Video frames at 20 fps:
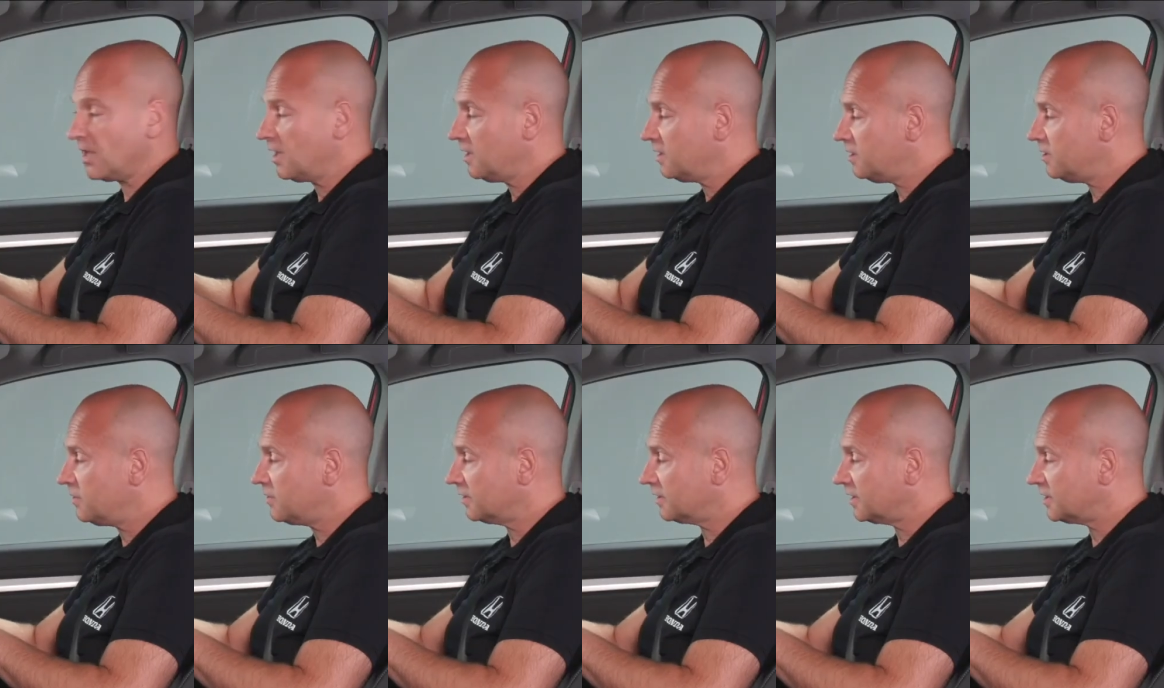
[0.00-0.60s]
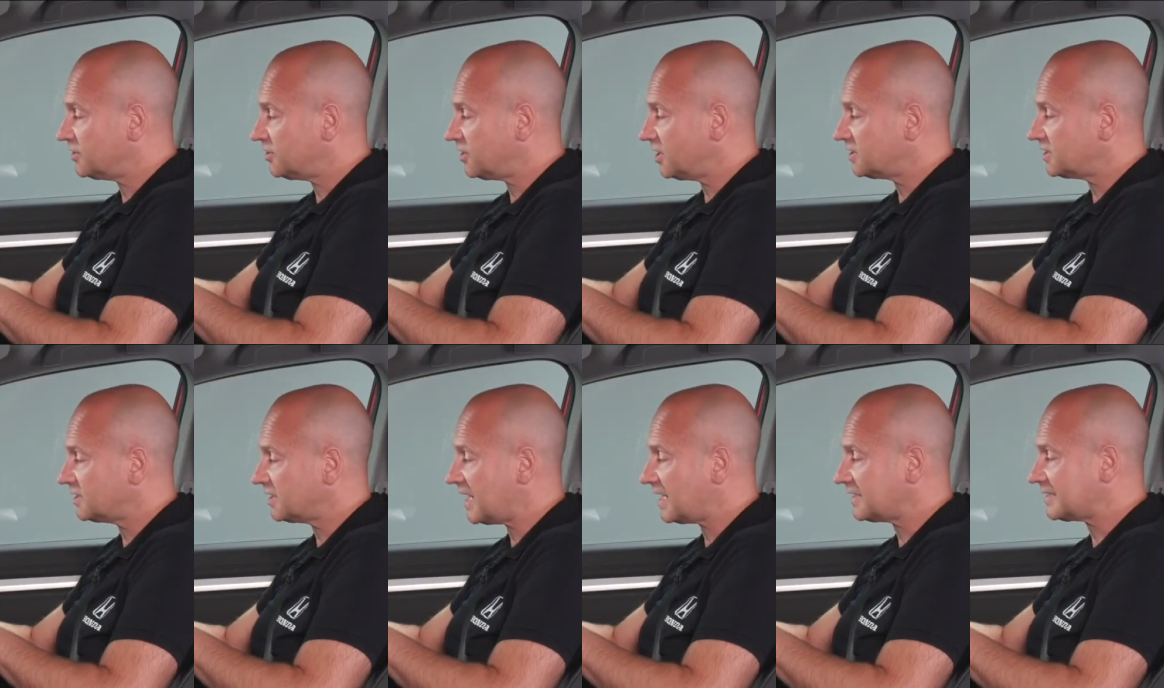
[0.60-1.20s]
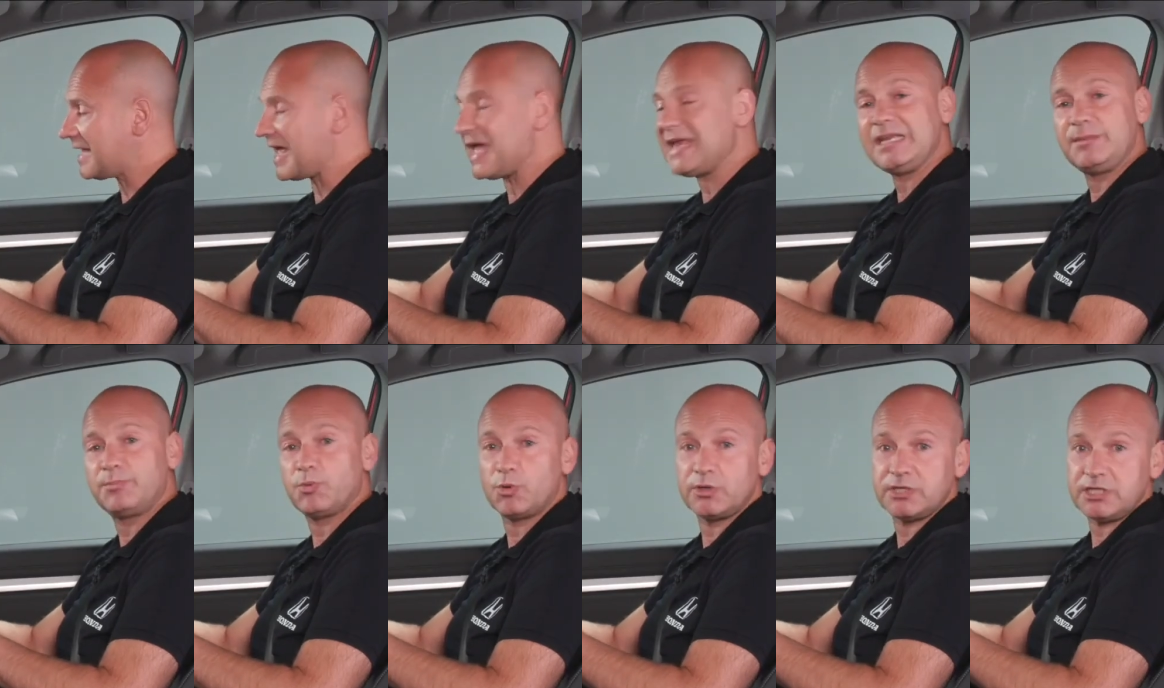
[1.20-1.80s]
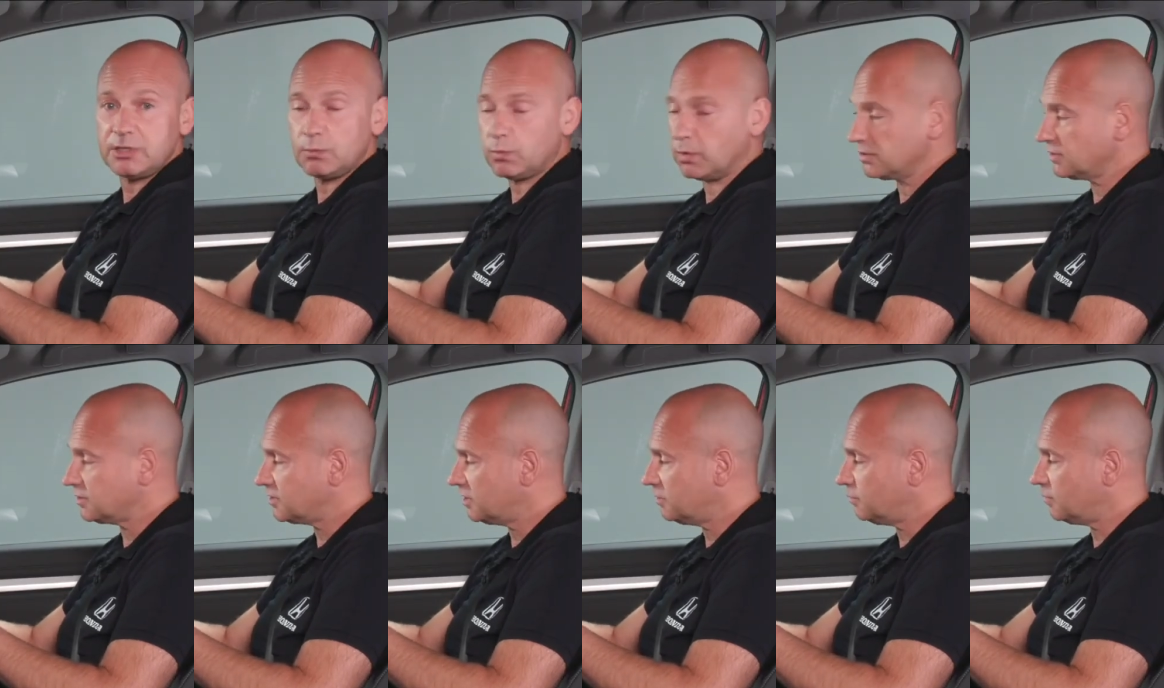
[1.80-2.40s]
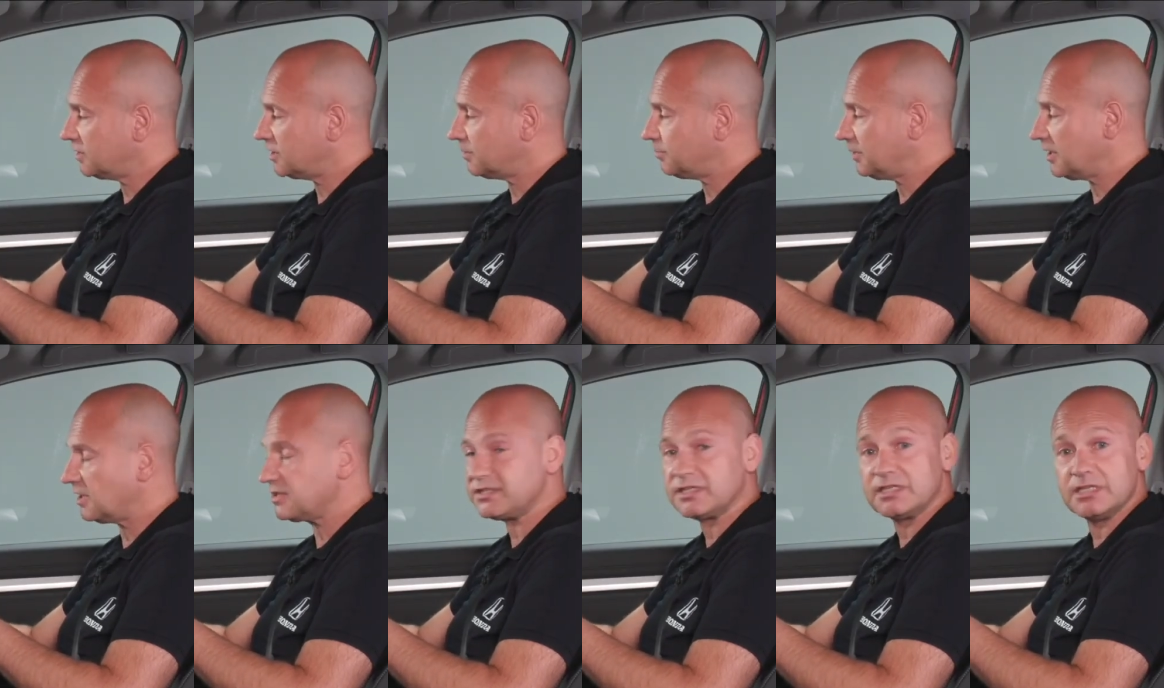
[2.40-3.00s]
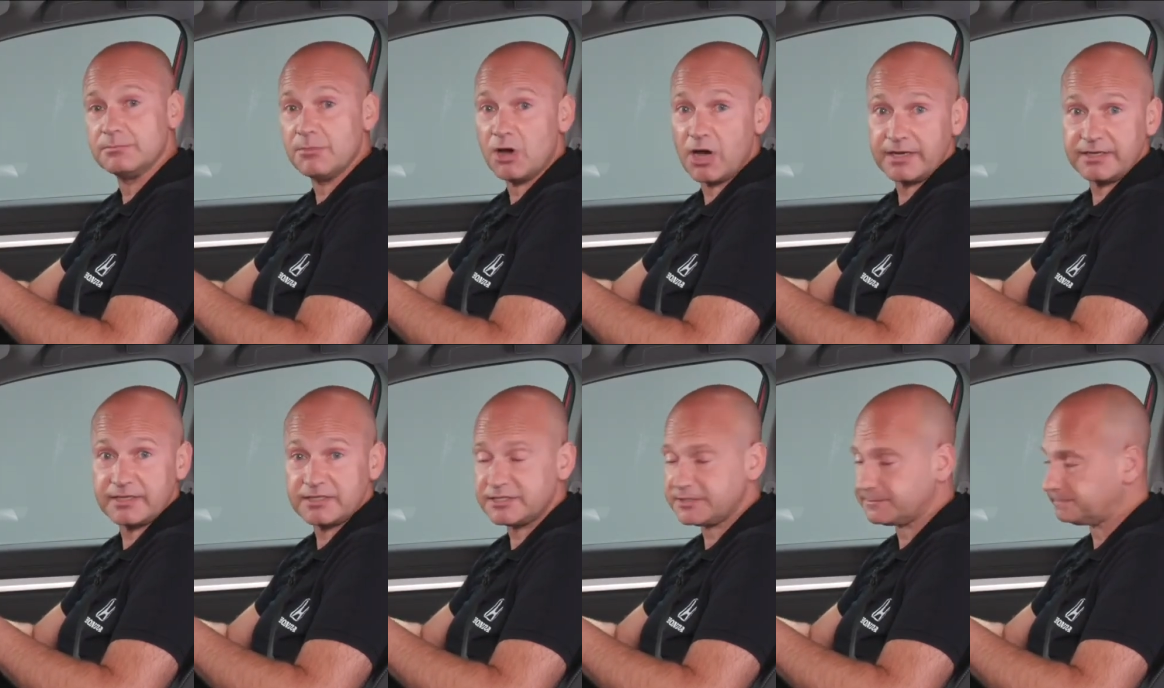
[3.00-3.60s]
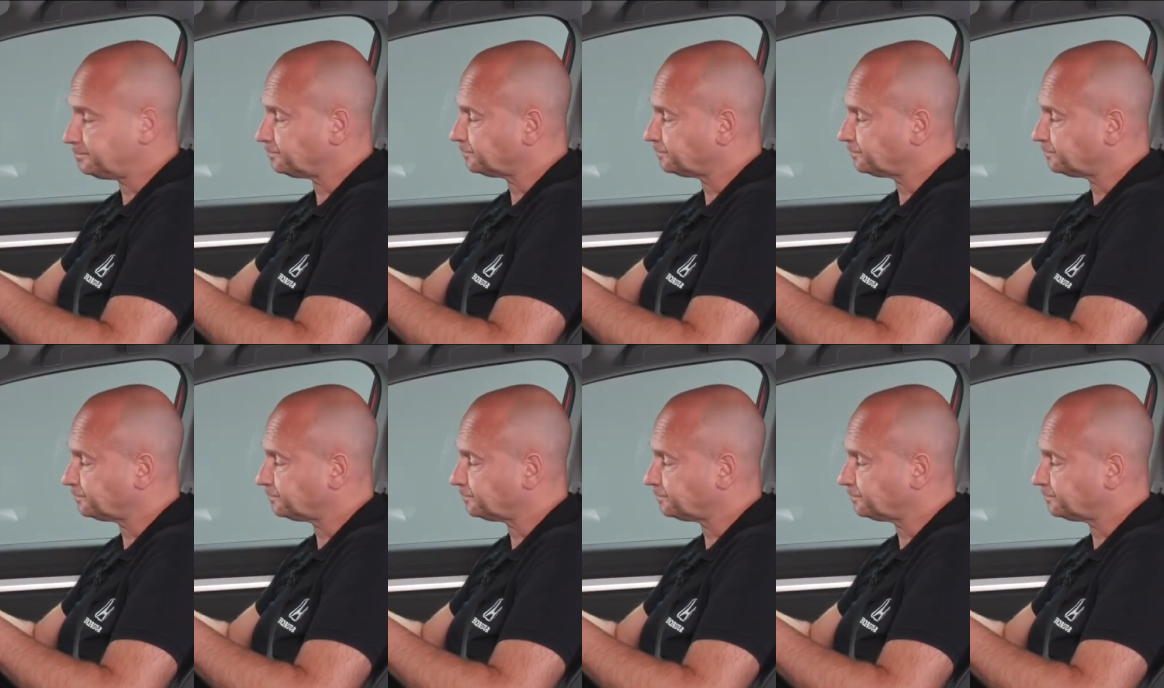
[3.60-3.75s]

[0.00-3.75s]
You can adjust that at any point you want to with the plus and the minus.